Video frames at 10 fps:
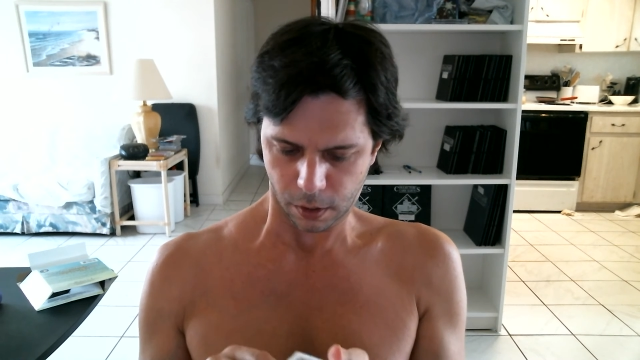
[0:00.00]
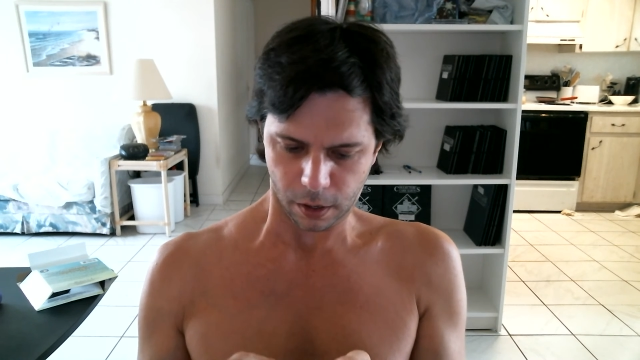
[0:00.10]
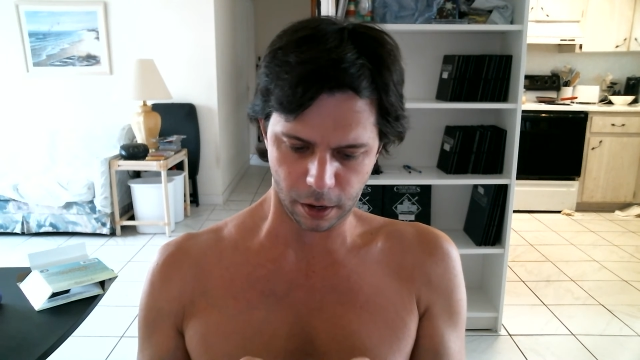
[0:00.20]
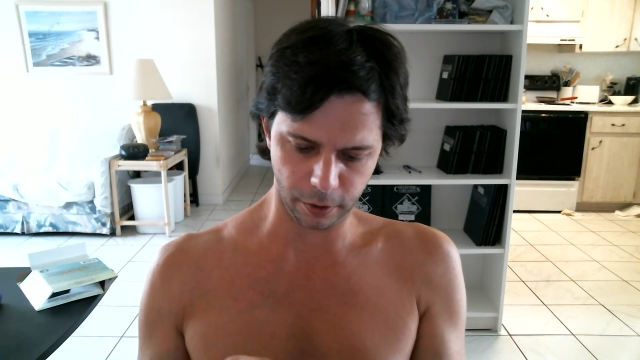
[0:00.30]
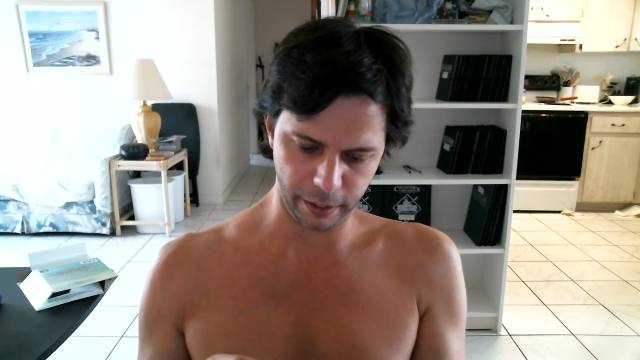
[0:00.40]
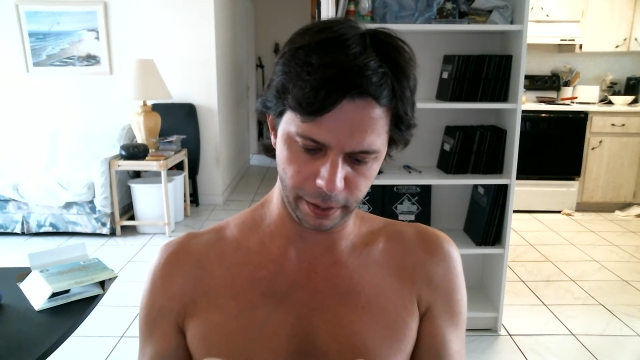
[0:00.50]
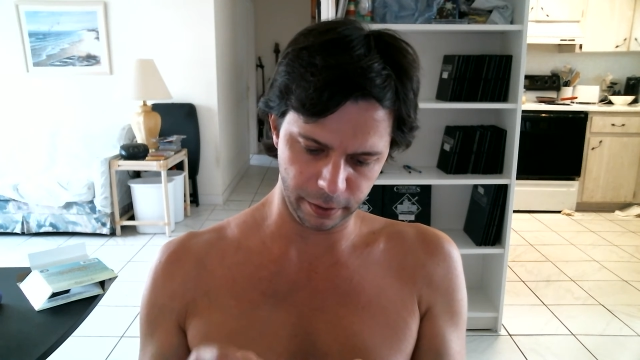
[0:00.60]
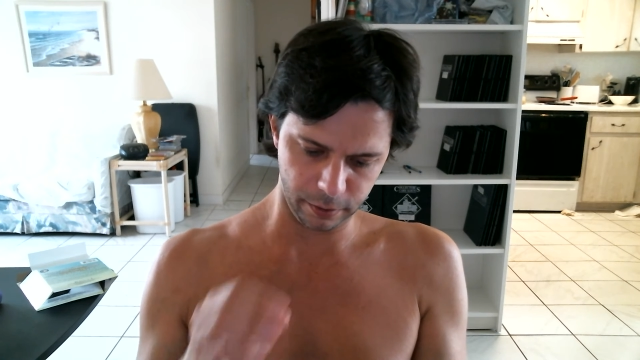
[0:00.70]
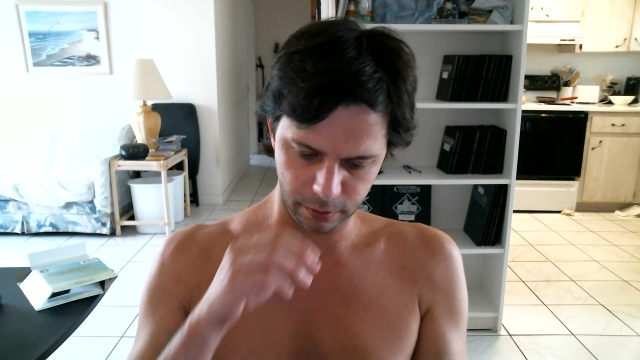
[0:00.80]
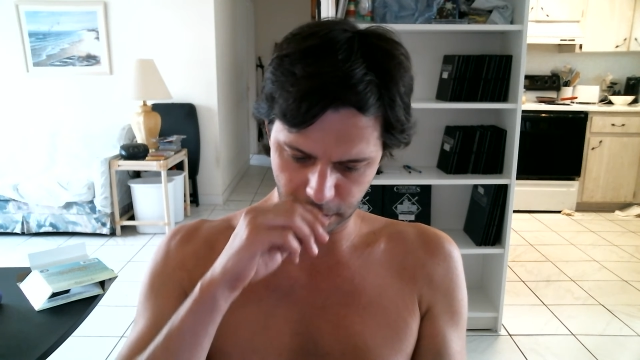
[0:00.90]

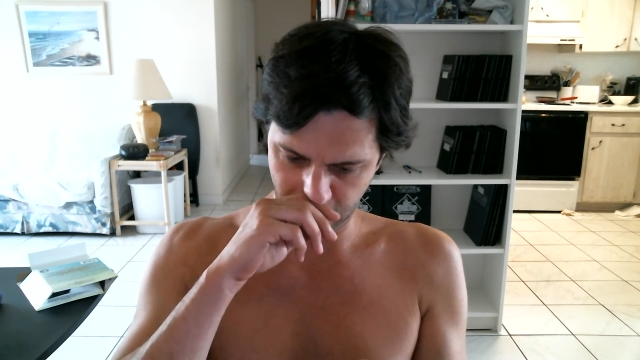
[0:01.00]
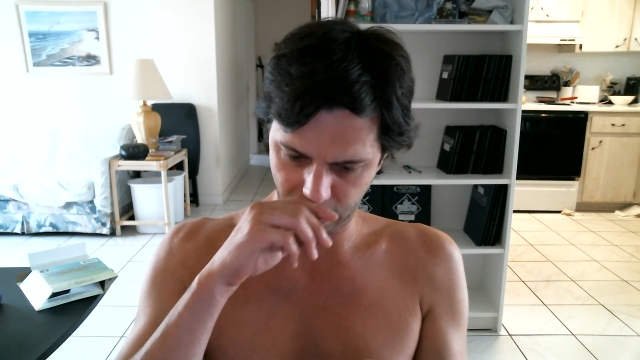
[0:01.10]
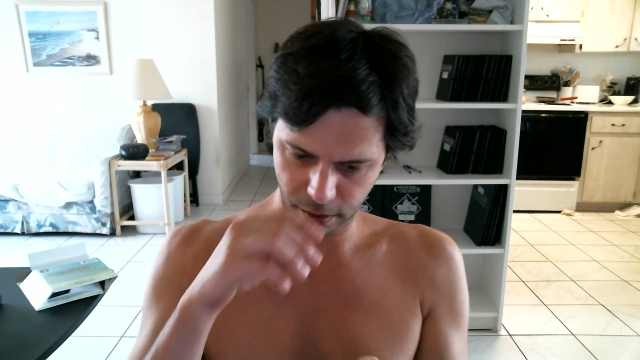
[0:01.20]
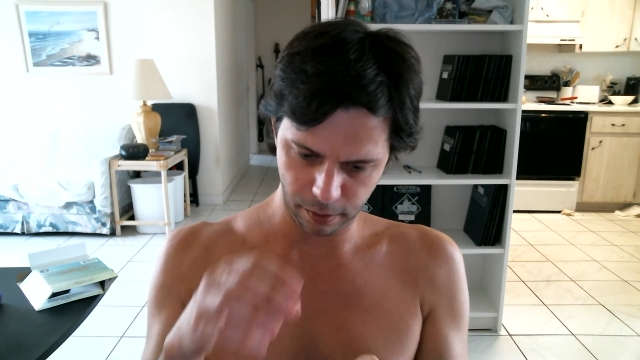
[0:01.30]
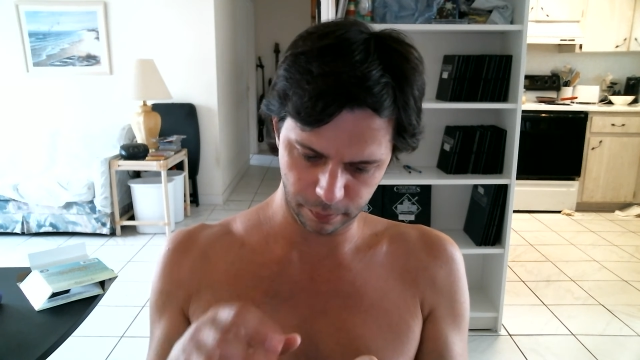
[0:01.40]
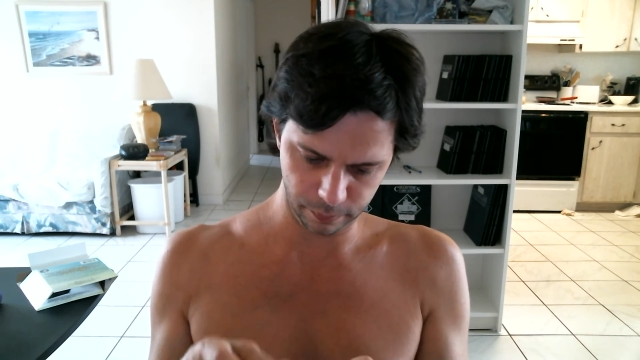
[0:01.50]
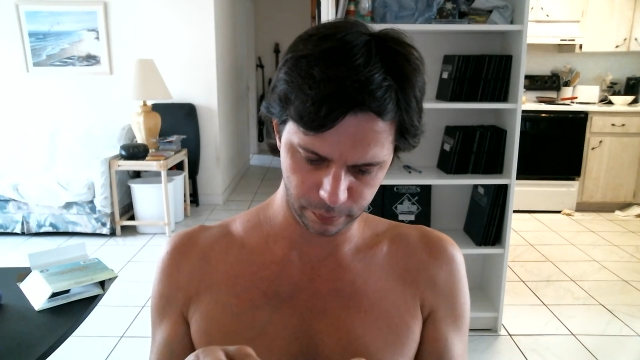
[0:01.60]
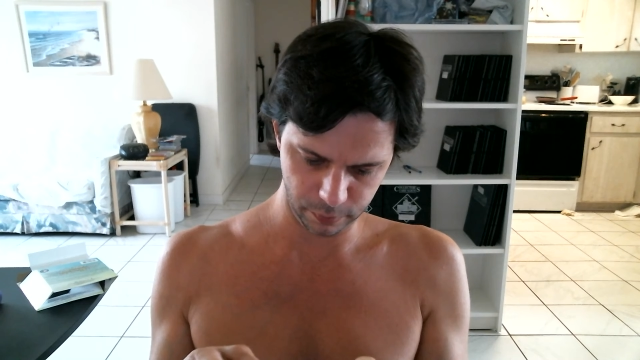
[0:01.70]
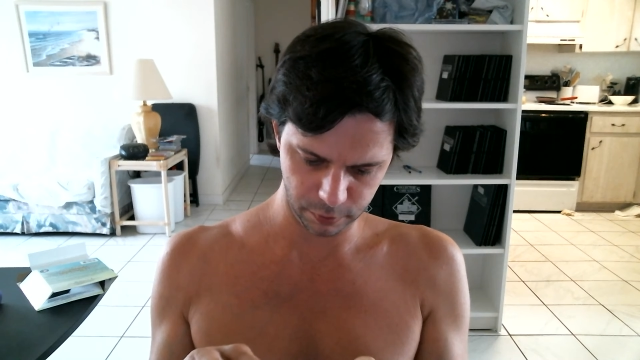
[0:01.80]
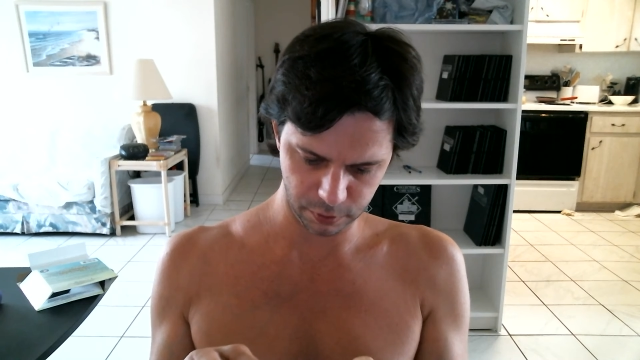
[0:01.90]
Okay,
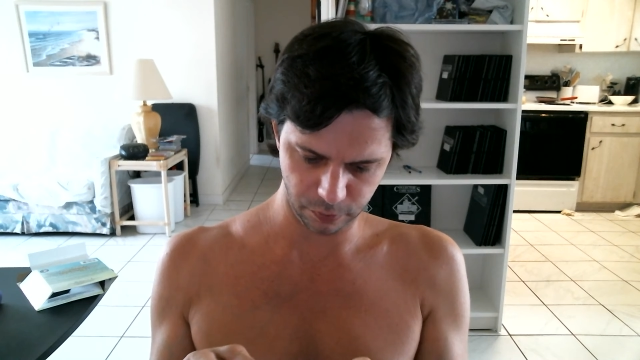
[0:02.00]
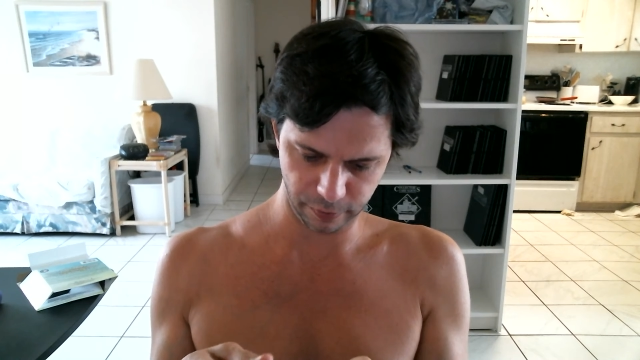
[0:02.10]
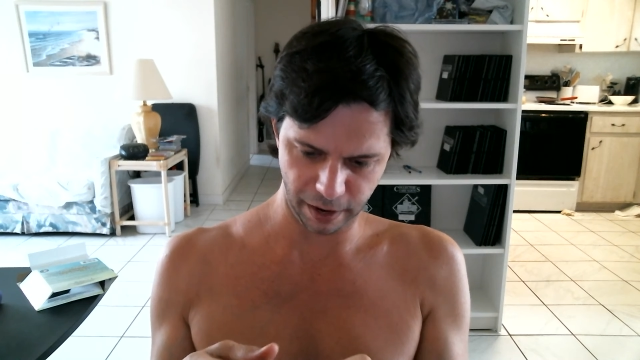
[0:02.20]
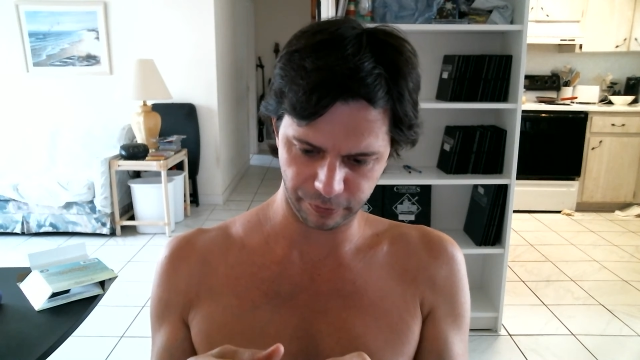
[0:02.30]
so we've got